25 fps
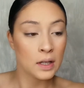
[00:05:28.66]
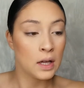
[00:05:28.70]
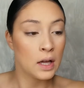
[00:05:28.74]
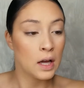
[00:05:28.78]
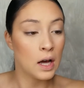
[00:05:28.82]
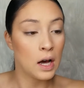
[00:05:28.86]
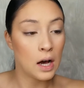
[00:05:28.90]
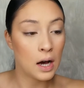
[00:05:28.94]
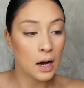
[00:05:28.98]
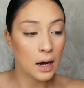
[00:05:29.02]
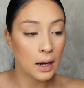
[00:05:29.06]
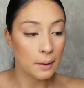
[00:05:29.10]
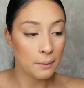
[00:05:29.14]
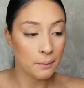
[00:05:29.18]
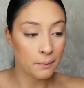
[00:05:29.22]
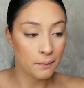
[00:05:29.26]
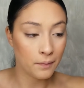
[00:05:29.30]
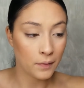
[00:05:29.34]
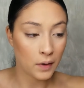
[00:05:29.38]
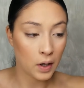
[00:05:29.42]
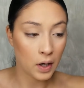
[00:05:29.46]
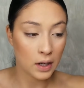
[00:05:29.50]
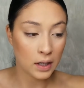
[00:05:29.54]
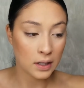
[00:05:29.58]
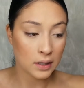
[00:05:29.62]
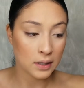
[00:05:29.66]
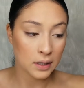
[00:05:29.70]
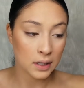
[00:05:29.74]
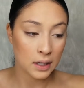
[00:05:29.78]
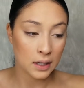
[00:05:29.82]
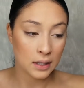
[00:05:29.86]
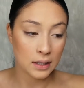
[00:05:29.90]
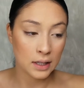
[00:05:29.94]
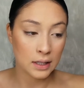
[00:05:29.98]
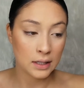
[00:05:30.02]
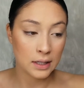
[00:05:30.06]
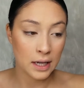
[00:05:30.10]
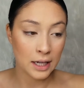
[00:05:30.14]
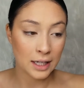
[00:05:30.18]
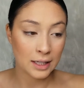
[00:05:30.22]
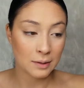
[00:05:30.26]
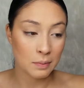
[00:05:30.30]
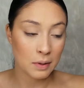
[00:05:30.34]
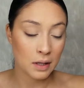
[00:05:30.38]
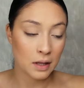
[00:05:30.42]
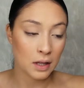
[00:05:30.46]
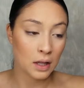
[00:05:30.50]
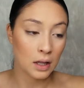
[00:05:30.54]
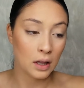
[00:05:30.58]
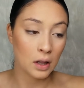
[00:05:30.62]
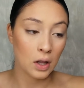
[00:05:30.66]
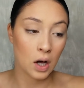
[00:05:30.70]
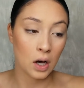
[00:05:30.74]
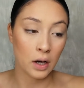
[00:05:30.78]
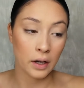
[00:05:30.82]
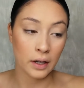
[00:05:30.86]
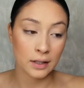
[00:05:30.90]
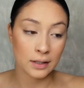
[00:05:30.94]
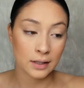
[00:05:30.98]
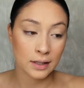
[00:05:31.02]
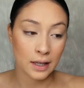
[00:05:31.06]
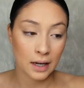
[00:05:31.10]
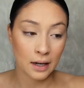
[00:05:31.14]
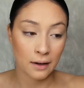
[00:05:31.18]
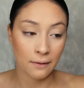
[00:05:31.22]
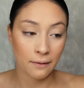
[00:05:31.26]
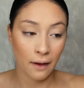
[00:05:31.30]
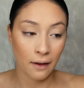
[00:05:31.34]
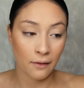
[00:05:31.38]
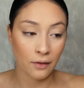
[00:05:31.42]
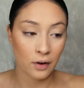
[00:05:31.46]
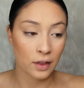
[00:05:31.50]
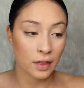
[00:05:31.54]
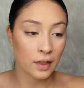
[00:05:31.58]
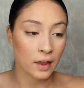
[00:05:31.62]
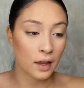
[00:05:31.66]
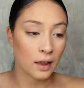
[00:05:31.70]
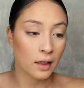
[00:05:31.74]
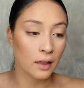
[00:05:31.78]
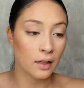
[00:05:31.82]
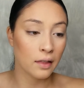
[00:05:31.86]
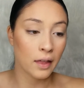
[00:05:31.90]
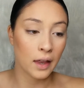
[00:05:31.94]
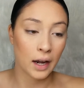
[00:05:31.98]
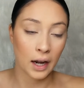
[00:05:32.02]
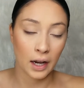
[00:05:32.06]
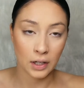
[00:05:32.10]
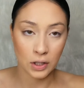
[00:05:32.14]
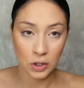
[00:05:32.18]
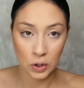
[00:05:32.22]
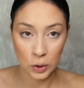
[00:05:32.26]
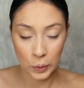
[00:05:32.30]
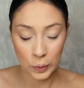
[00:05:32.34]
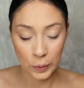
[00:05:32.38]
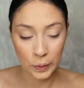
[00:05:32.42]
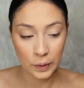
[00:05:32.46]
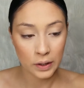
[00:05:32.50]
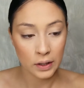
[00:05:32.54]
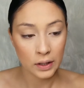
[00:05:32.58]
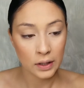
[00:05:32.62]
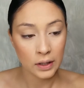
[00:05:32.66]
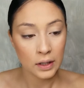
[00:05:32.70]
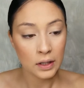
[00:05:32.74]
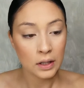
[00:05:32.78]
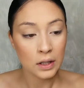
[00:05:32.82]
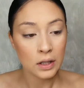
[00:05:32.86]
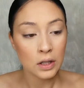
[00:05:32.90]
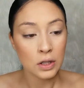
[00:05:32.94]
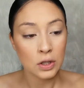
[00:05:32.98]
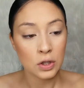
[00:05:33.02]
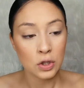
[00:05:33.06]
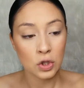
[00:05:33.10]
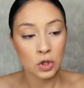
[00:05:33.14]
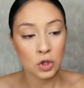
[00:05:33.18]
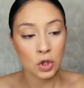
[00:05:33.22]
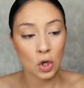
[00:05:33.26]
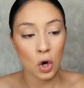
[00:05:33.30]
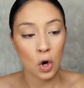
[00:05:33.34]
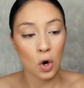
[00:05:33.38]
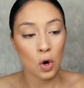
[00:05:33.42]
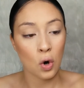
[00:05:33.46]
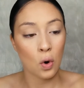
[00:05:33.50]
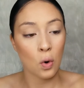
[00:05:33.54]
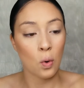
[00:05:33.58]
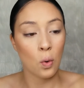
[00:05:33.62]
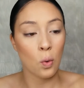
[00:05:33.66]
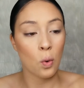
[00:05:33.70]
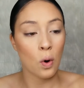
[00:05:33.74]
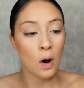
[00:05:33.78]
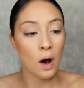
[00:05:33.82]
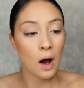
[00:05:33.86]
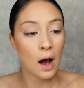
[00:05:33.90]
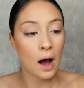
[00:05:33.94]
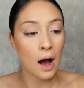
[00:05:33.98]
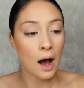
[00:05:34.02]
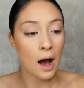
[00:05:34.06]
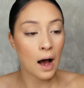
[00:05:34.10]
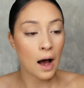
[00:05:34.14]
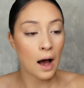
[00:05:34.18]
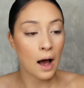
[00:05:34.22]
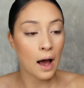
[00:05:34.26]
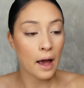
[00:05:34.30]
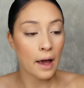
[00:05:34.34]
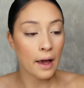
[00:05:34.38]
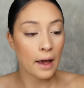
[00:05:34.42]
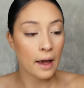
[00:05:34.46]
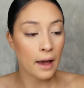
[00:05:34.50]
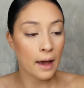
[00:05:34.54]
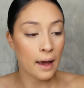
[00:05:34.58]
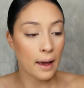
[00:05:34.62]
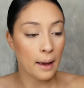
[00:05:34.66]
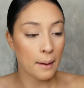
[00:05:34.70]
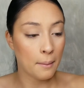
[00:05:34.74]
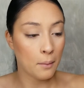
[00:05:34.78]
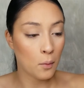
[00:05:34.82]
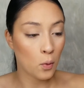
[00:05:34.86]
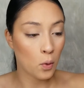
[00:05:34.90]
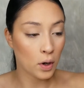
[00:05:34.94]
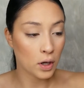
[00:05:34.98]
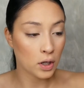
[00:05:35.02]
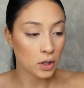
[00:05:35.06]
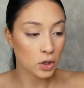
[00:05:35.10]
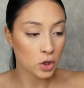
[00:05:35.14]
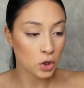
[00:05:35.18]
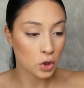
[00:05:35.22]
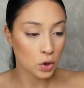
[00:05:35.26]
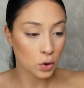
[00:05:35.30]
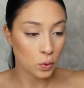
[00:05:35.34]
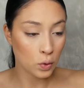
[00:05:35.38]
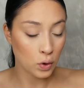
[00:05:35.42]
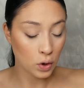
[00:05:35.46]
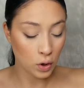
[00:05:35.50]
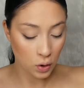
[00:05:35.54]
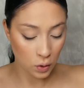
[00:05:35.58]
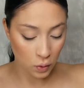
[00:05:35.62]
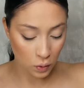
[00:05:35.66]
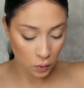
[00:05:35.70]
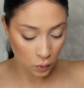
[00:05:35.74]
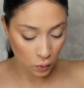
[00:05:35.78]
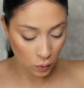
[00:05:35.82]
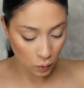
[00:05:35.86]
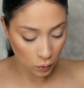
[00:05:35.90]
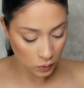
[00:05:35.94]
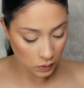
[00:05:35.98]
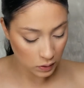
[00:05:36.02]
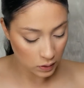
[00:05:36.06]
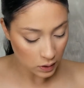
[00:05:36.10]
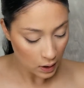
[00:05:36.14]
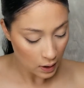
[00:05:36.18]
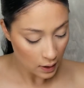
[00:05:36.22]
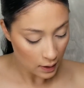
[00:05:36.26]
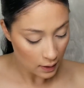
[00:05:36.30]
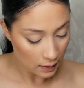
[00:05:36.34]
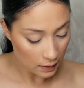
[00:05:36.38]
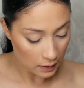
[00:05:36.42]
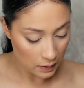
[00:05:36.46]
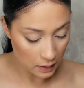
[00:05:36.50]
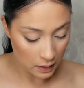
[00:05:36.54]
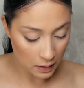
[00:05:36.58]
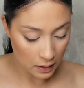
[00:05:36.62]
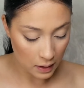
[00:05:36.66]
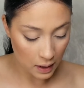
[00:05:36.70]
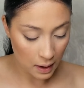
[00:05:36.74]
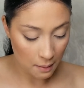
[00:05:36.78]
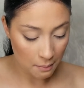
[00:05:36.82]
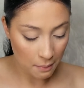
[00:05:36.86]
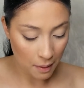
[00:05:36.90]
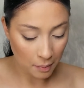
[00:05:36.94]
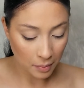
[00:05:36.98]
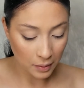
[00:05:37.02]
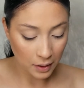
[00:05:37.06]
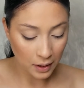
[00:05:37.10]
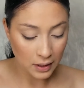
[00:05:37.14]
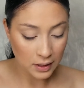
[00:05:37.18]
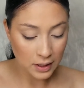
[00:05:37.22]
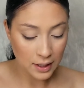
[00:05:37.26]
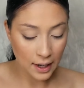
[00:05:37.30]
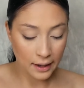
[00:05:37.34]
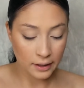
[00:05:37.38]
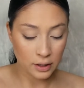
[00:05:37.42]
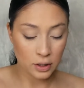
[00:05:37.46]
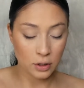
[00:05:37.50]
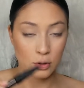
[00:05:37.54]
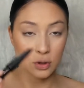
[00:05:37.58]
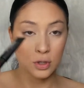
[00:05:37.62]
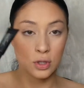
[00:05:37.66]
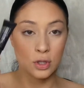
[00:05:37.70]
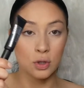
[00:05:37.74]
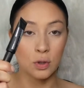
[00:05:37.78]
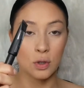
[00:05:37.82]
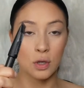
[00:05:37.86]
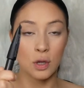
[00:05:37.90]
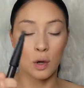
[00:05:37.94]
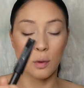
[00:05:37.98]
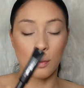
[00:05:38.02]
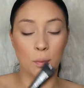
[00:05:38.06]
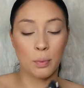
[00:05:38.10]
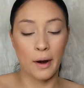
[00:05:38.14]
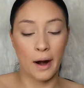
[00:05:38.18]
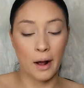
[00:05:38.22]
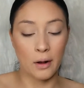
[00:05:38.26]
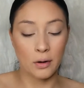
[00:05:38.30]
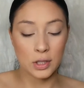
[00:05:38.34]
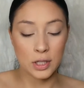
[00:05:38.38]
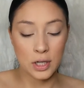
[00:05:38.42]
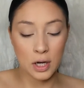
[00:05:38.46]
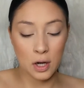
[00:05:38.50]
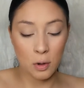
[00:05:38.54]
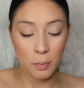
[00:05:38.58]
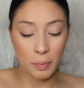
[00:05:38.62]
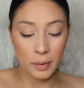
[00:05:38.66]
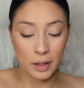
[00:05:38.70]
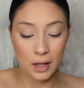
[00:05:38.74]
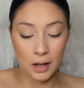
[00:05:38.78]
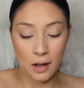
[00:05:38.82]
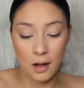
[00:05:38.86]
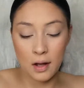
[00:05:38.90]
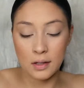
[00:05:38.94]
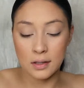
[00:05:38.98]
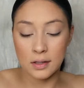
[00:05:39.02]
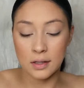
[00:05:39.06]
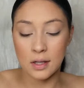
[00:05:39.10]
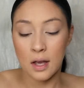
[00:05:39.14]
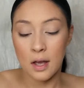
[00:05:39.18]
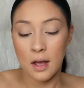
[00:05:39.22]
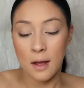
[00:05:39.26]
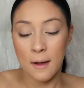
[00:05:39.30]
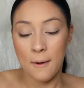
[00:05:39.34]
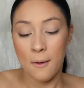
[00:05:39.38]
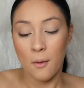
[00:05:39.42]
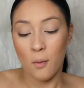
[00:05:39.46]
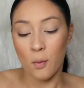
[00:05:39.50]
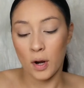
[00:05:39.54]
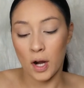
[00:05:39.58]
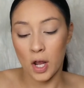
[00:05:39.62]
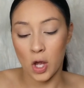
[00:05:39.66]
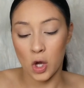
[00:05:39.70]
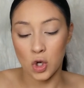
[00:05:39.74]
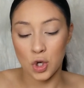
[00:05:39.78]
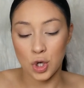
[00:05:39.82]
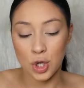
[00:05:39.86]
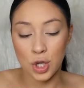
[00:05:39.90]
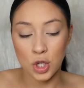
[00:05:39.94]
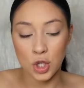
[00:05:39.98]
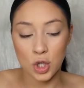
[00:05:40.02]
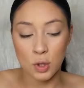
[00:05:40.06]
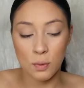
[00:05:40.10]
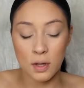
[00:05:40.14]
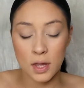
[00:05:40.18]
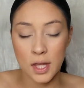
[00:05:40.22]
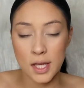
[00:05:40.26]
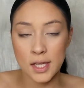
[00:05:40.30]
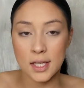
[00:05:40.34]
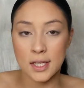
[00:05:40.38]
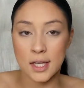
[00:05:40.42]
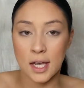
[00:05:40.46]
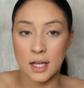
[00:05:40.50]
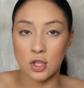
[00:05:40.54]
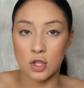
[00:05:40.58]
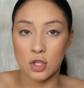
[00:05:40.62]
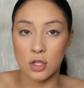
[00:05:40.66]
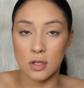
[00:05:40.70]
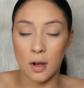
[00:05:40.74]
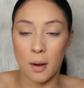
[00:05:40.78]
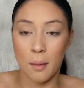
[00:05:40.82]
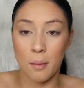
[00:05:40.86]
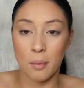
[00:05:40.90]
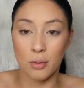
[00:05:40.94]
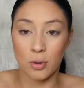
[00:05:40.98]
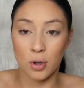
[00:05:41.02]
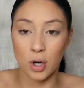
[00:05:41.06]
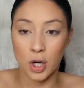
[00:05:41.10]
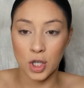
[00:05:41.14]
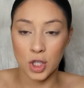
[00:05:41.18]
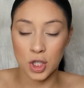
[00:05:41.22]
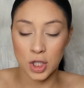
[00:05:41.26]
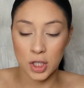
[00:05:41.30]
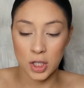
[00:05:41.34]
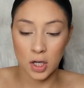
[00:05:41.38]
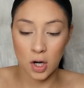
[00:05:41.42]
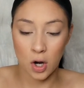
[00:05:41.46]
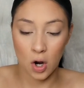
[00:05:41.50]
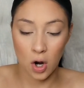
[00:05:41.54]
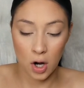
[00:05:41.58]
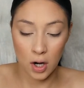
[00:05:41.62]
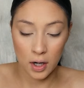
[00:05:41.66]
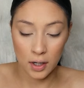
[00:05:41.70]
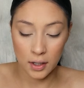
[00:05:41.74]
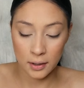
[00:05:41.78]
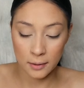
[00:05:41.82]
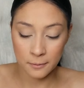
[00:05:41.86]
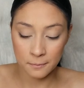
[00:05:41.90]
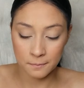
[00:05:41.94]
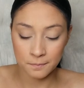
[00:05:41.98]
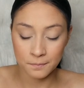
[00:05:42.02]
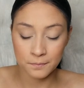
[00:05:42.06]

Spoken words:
Honestly, it takes me the longest out of everything that I do. So I am going to use the Maybelline Tattoo Studio Brow Gel, because what I usually do with this is I just brush it on,